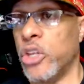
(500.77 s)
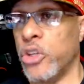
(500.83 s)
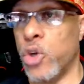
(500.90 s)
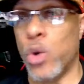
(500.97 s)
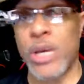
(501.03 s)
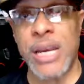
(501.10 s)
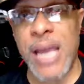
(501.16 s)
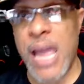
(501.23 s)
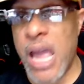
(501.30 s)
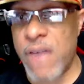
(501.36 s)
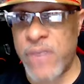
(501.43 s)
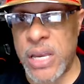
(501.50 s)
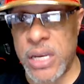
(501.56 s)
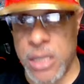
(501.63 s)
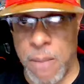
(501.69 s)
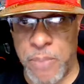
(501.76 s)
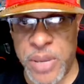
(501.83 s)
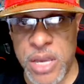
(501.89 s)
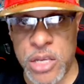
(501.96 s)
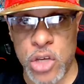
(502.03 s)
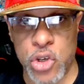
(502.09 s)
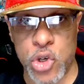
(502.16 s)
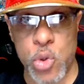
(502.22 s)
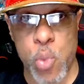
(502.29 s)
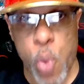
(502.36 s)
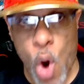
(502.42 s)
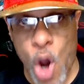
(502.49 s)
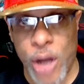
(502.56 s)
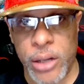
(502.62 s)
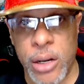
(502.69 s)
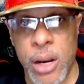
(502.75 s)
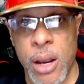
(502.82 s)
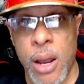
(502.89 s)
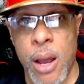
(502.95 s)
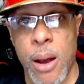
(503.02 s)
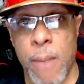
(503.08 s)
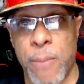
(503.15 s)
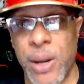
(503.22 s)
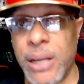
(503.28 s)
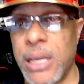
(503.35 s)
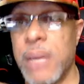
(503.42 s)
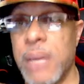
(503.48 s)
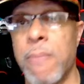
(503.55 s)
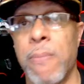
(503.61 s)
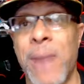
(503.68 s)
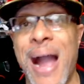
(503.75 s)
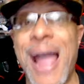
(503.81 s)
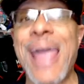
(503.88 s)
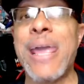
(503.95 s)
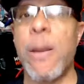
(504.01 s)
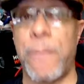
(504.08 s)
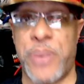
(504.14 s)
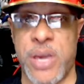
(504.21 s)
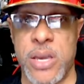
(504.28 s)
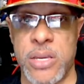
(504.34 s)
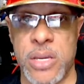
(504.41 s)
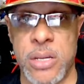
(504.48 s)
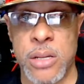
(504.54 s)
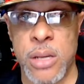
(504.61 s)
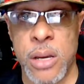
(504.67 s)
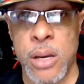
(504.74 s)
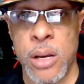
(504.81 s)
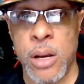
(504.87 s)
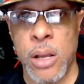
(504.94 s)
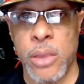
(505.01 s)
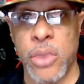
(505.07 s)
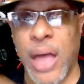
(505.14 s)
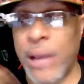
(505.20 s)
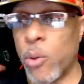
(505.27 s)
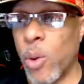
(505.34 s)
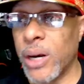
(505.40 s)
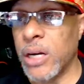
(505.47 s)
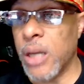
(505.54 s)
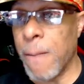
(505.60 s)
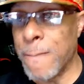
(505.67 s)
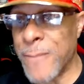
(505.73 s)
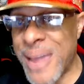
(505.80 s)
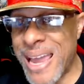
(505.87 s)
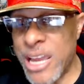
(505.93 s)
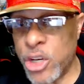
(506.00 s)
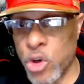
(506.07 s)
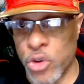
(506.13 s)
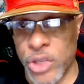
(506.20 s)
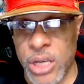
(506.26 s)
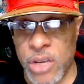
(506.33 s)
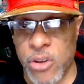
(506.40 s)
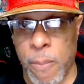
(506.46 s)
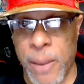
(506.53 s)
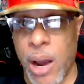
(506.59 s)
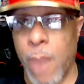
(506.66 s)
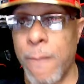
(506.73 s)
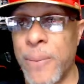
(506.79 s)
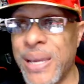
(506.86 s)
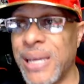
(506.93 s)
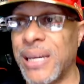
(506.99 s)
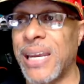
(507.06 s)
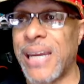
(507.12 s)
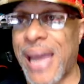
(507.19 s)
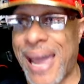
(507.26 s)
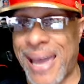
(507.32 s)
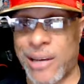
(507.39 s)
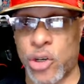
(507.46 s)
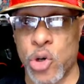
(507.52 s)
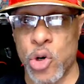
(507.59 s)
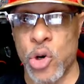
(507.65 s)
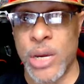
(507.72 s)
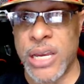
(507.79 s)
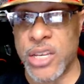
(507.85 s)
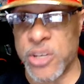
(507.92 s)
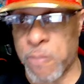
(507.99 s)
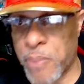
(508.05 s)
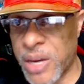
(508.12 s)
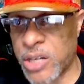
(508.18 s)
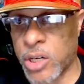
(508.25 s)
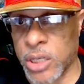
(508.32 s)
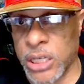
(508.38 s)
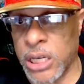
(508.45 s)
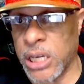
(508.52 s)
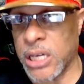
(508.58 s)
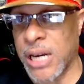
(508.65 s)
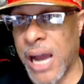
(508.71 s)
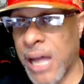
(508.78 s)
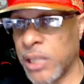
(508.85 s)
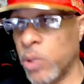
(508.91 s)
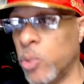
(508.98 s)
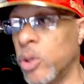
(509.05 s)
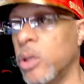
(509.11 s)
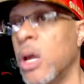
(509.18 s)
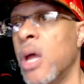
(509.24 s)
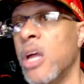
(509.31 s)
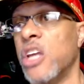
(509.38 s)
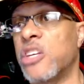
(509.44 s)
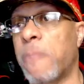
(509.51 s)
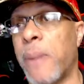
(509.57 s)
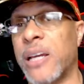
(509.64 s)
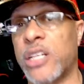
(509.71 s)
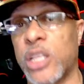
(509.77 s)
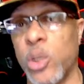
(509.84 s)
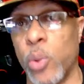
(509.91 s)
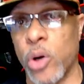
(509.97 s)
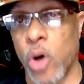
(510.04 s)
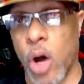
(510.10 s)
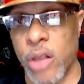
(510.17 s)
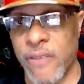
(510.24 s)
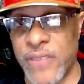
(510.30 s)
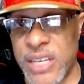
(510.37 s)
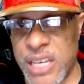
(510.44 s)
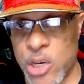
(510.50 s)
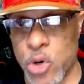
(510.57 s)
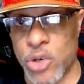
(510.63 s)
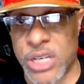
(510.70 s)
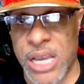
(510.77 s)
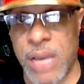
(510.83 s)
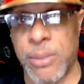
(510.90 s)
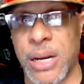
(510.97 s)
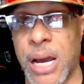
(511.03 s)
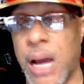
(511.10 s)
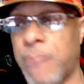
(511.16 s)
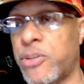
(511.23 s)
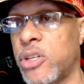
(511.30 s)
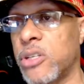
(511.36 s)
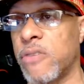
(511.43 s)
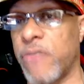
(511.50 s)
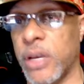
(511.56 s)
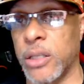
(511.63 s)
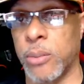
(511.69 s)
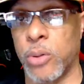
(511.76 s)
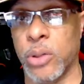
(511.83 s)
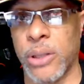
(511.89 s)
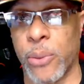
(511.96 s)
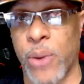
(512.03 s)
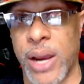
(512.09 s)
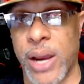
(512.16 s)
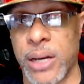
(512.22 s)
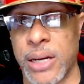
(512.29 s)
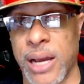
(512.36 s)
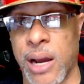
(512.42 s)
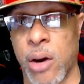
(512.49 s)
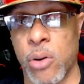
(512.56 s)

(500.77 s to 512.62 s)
have any opinions you want, but in my opinion, like one of the major things about being an actor, especially in Hollywood, especially with all of the entertainment options available right now,